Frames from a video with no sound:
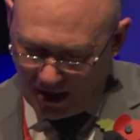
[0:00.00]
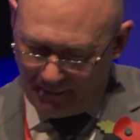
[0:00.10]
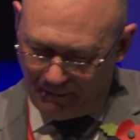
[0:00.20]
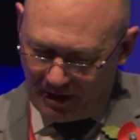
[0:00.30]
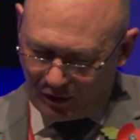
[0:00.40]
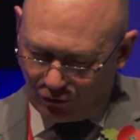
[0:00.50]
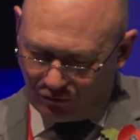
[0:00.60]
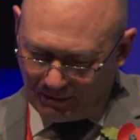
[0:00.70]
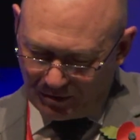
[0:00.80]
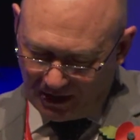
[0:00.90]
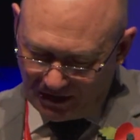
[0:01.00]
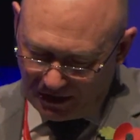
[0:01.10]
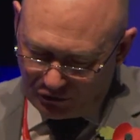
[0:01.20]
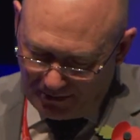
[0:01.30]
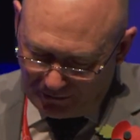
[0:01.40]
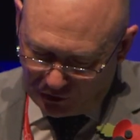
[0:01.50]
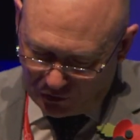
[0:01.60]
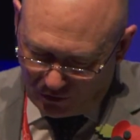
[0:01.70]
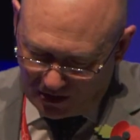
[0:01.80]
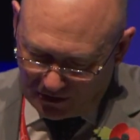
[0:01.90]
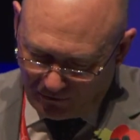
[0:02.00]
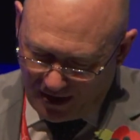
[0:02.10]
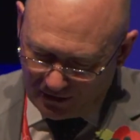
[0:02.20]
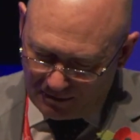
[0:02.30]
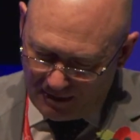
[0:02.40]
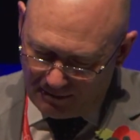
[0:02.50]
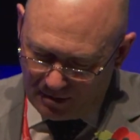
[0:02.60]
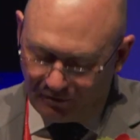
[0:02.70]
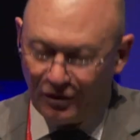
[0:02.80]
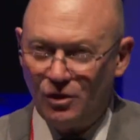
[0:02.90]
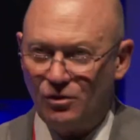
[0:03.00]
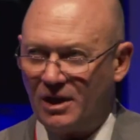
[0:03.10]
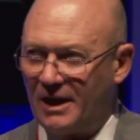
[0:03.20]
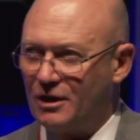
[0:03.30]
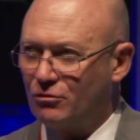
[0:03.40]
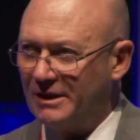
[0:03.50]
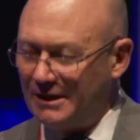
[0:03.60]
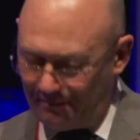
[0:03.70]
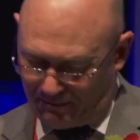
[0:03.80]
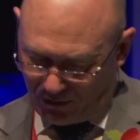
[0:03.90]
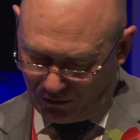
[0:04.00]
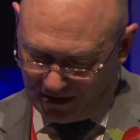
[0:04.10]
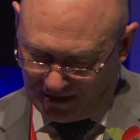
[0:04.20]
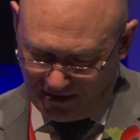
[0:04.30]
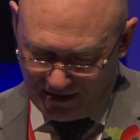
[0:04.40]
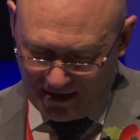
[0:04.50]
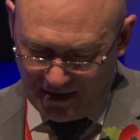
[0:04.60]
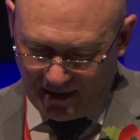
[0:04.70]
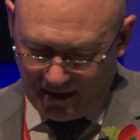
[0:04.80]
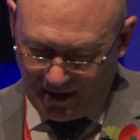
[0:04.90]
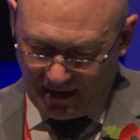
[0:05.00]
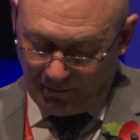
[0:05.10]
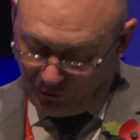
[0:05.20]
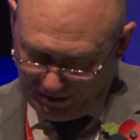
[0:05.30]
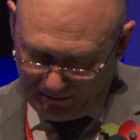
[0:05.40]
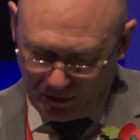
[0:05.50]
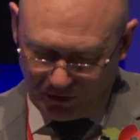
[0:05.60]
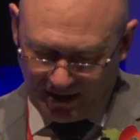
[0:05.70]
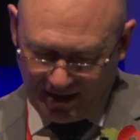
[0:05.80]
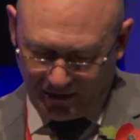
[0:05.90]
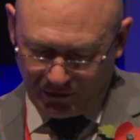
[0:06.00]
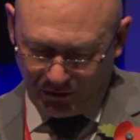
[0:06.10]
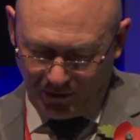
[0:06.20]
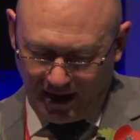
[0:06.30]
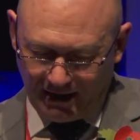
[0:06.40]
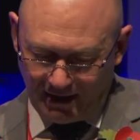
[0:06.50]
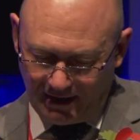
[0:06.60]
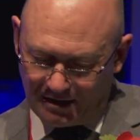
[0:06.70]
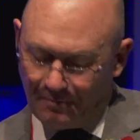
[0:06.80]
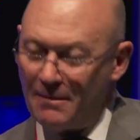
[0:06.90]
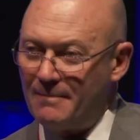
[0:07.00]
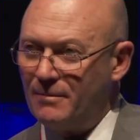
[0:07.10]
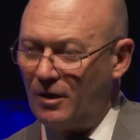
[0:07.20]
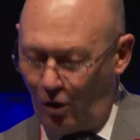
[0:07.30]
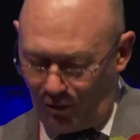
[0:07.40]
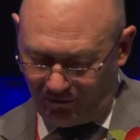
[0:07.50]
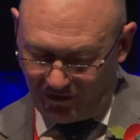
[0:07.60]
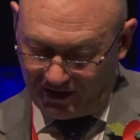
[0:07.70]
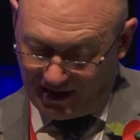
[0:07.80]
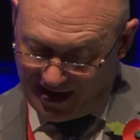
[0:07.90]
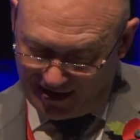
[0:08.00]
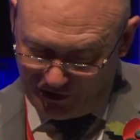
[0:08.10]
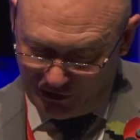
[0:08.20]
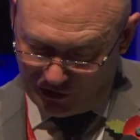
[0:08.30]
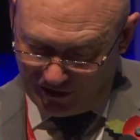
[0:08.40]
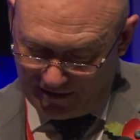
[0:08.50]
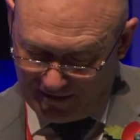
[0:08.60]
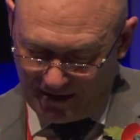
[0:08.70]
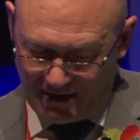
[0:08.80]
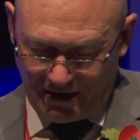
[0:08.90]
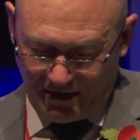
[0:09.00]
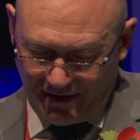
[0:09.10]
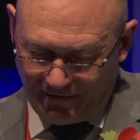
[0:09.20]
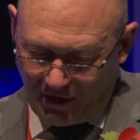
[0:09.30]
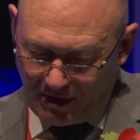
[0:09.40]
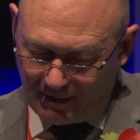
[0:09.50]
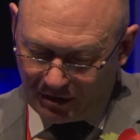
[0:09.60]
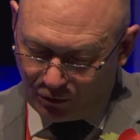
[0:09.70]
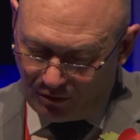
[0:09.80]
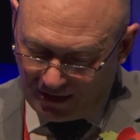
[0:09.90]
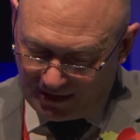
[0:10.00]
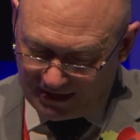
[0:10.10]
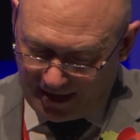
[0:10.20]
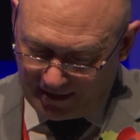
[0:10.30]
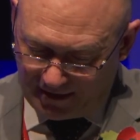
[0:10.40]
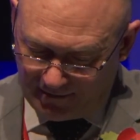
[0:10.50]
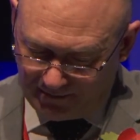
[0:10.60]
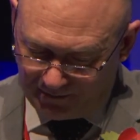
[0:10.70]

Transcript: Uh, Michael represented Grimshaw as a founder member of the UK Green Building, uh, Green Building Council and is a member of The Edge, uh, the environmental think tank.